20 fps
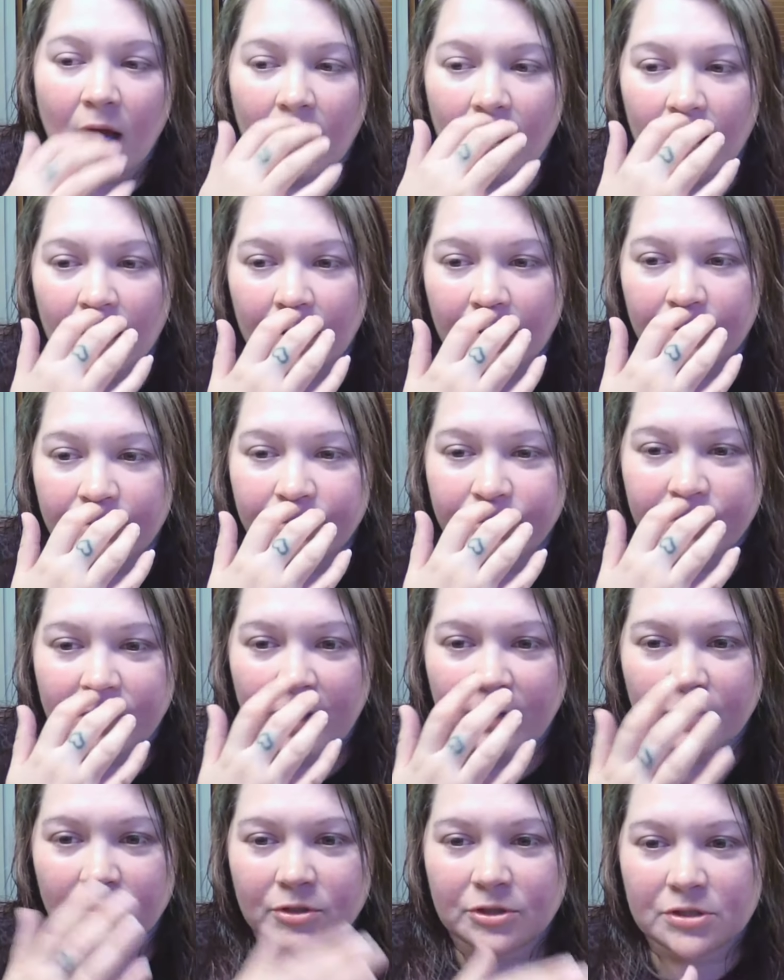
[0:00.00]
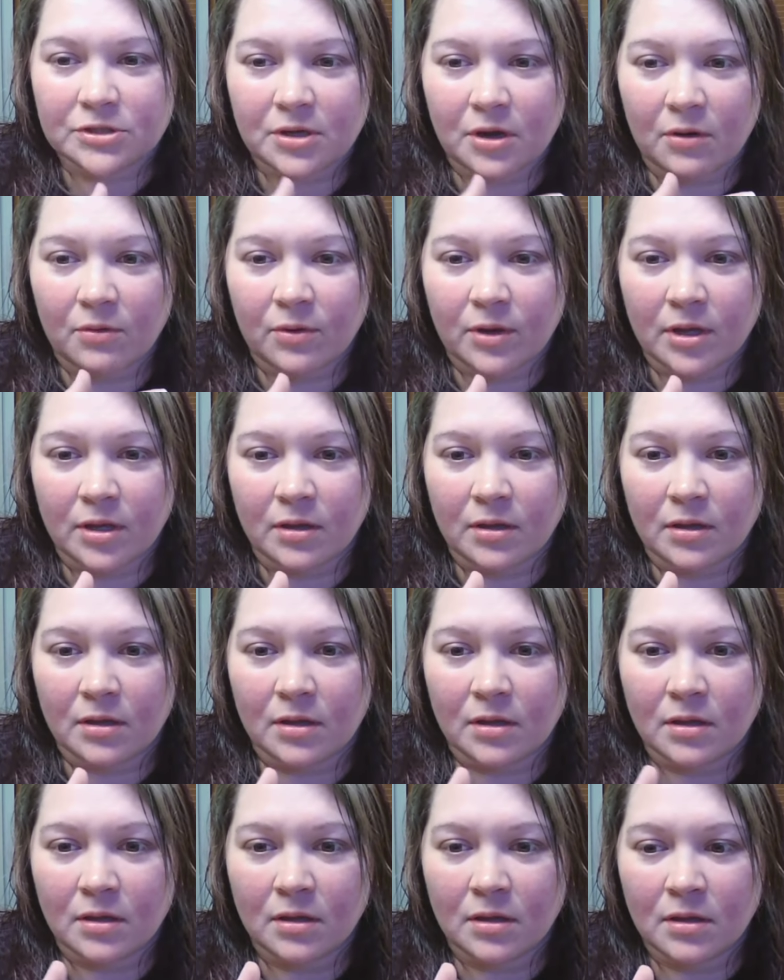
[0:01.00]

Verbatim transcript: They were just going